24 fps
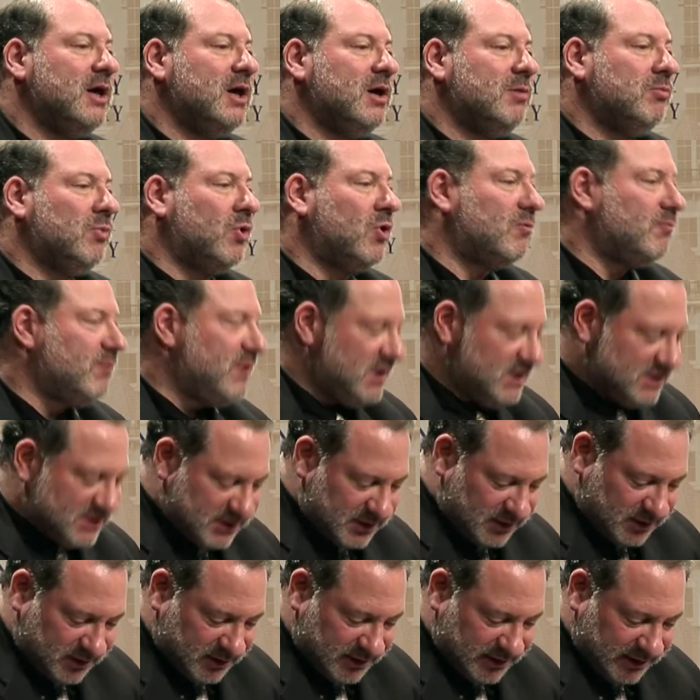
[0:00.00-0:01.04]
More
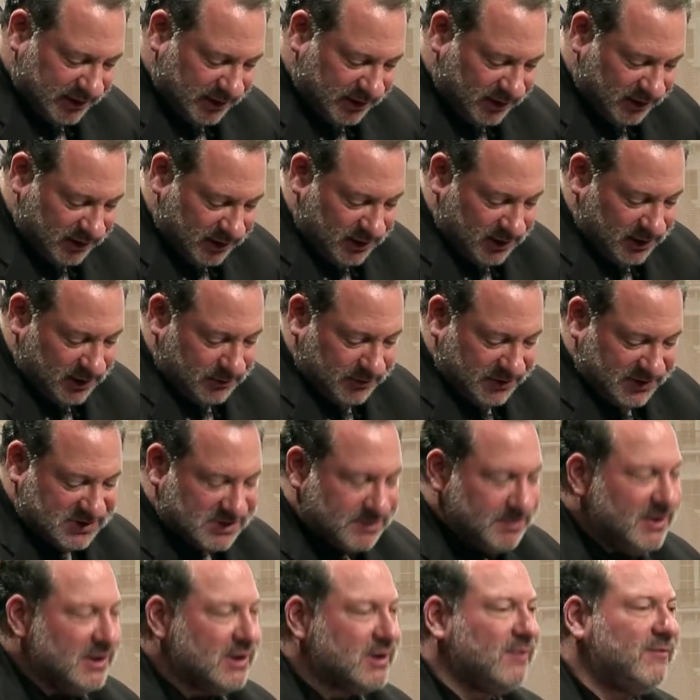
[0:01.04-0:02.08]
recently, we
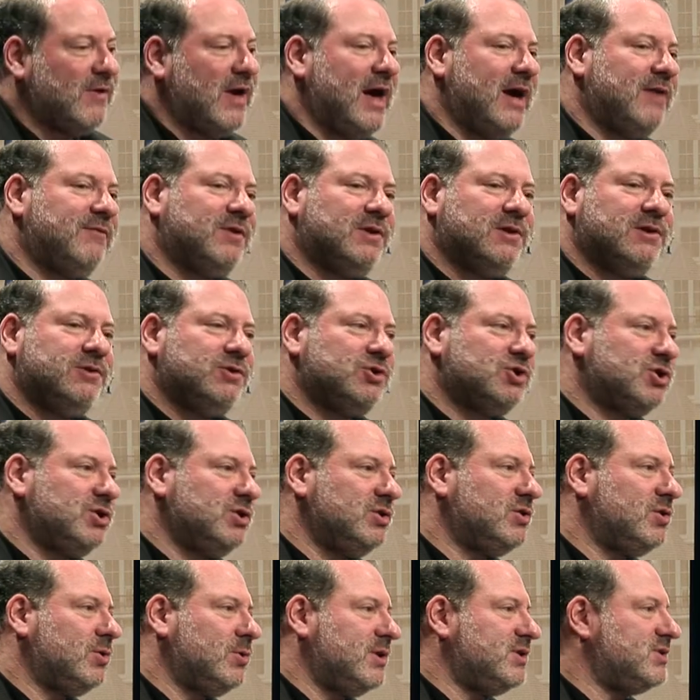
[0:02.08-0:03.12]
speak of evolution
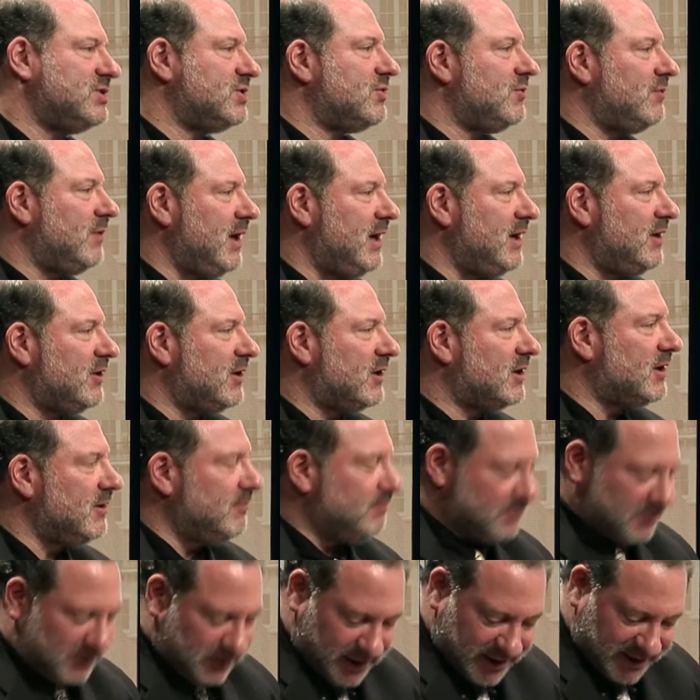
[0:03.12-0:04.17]
towards greater
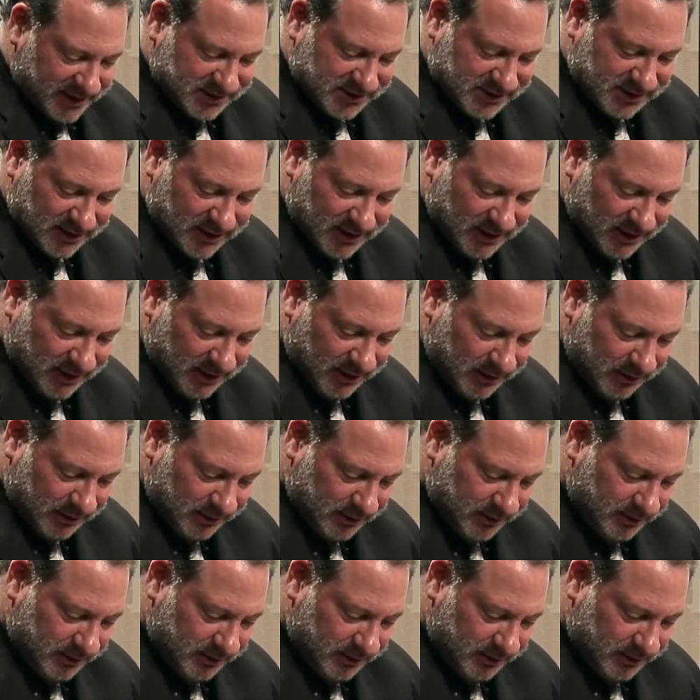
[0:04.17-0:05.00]
complexity.